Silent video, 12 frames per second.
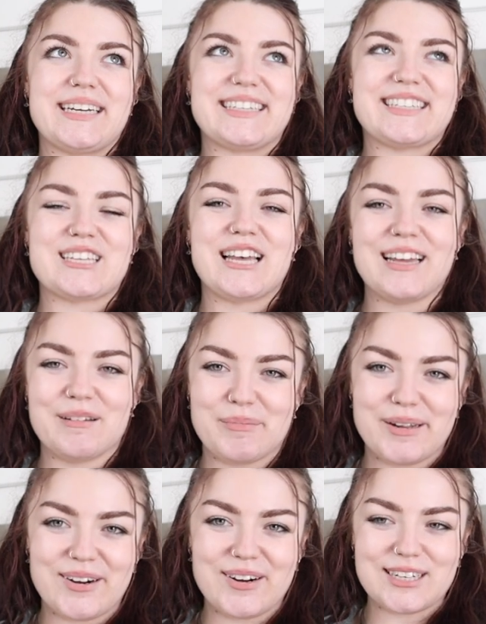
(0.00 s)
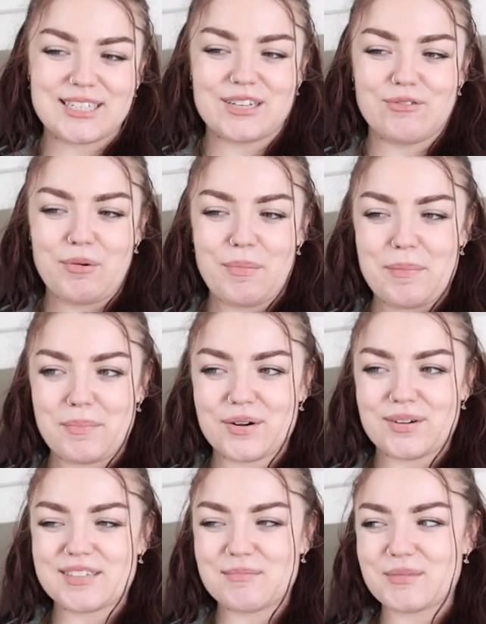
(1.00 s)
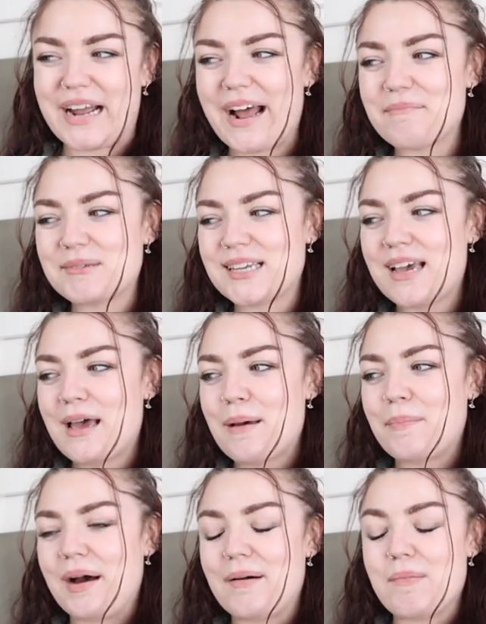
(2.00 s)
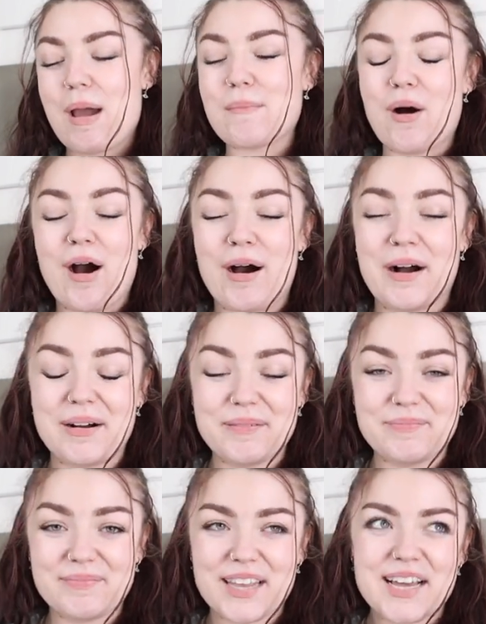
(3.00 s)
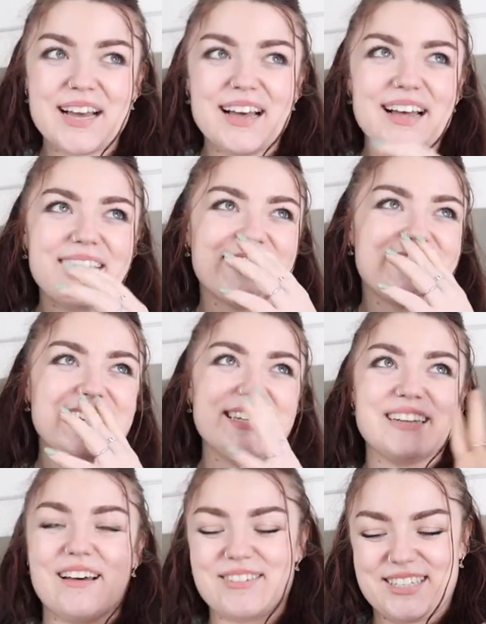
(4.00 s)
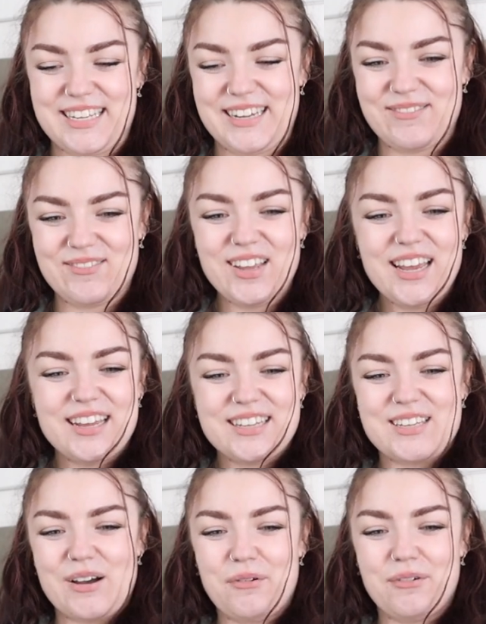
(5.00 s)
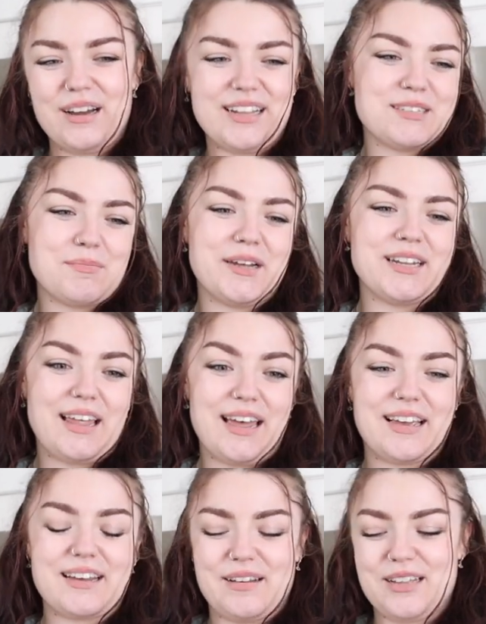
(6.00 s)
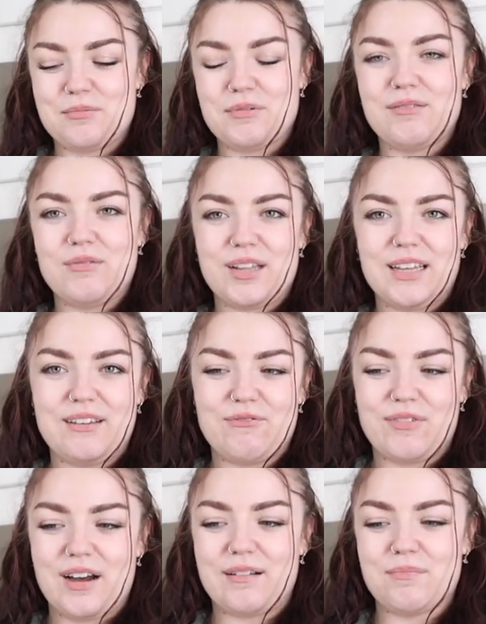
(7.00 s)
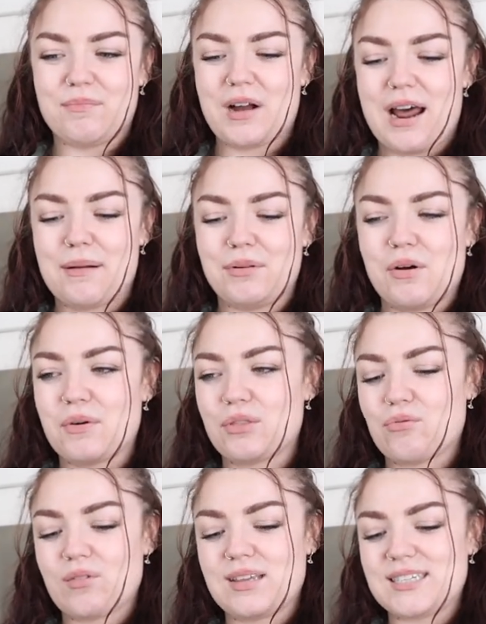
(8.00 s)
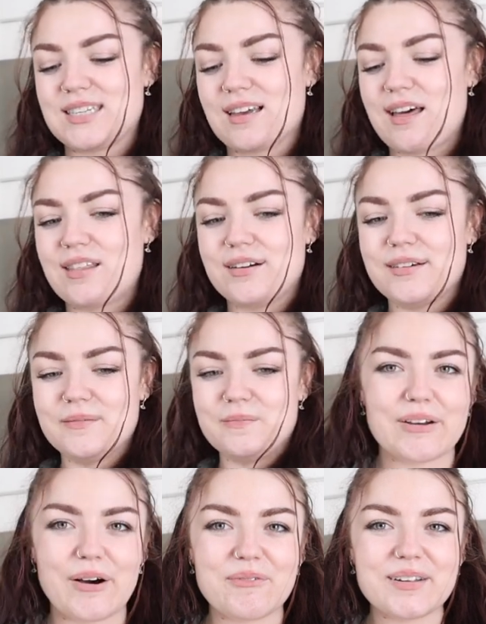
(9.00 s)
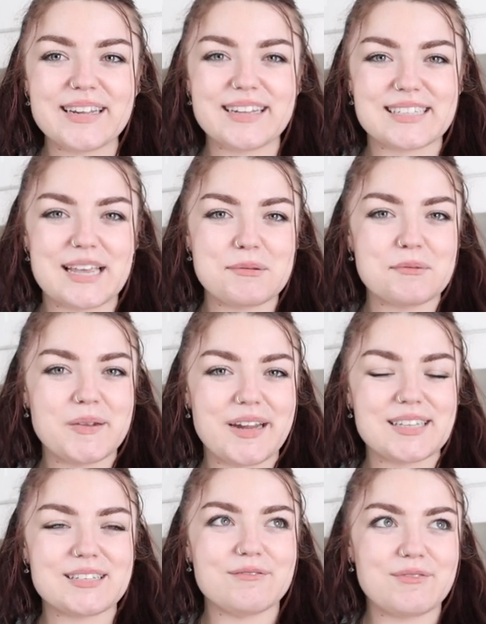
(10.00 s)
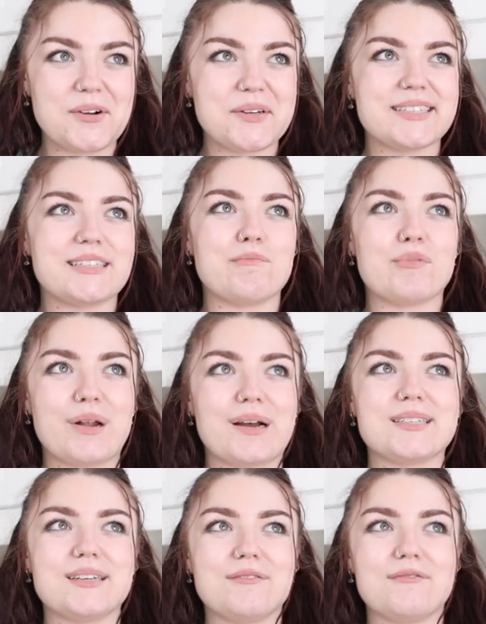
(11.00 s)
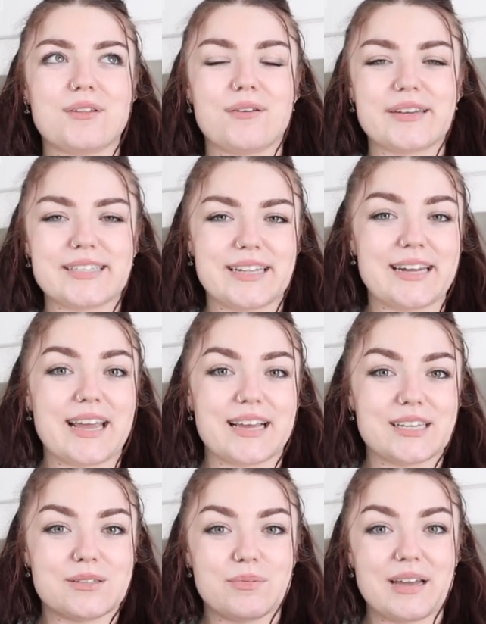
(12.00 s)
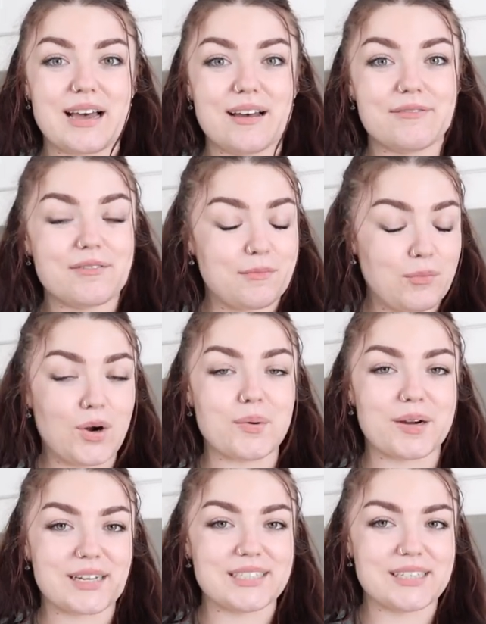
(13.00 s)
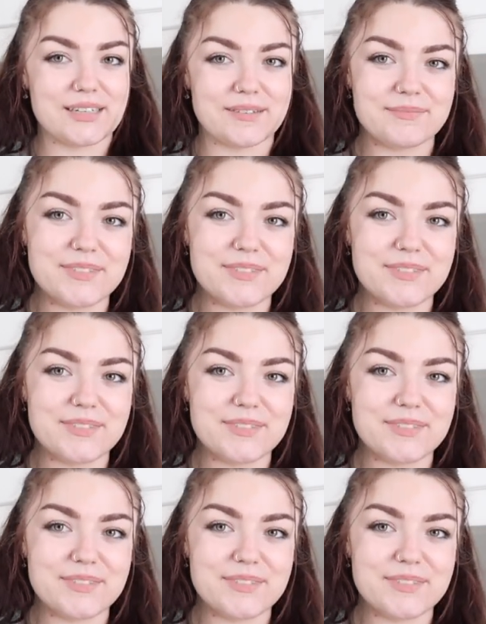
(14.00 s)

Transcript: it's been hard to remember sometimes. But my mom, she loves them. So it's been like, it's been really fun kind of blowing through these together. So hopefully this keeps me nice and focused and productive for the rest of the day because we have more work to do.